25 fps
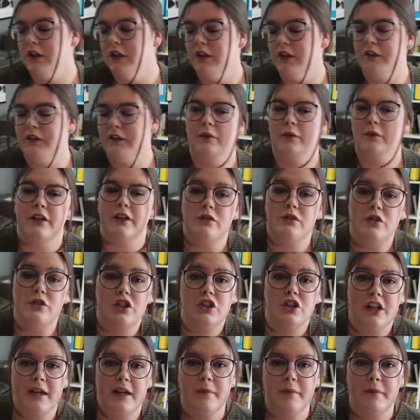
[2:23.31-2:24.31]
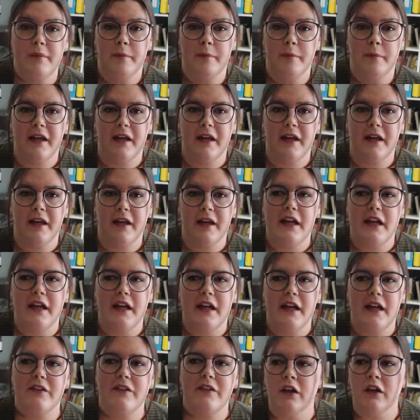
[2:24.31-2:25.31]
So when you shape a
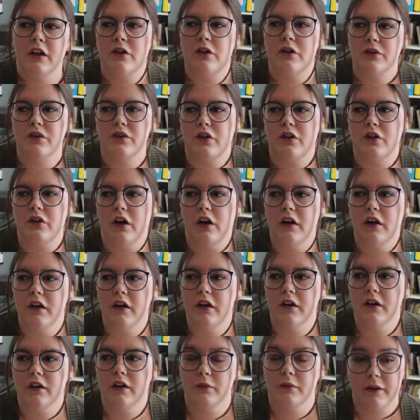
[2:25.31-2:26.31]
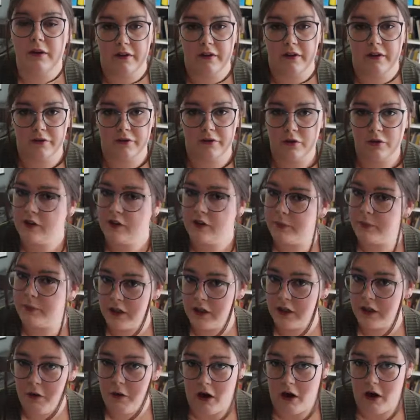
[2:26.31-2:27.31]
behavior, you start with, of course, where
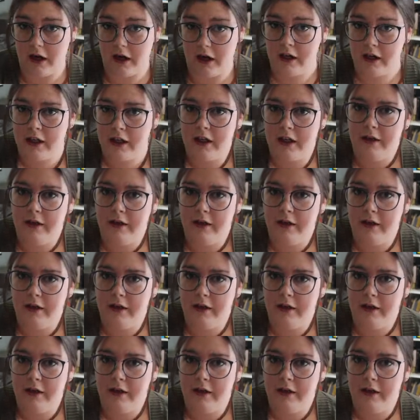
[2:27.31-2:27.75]
you are,